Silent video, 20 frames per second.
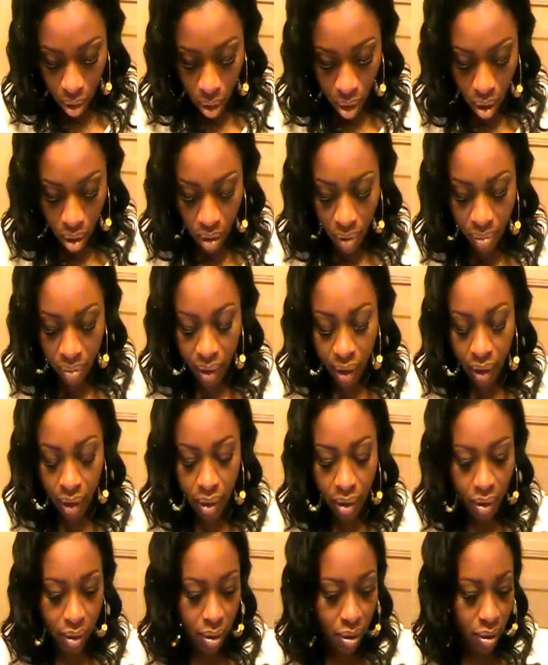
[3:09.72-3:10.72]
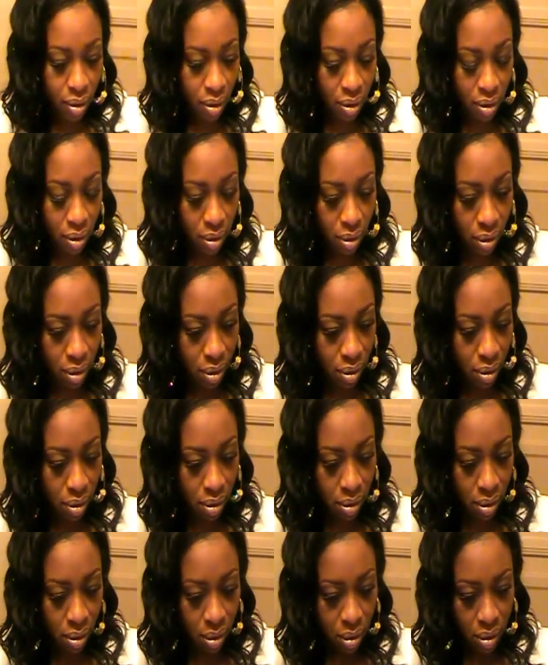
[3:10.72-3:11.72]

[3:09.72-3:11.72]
Oh my goodness.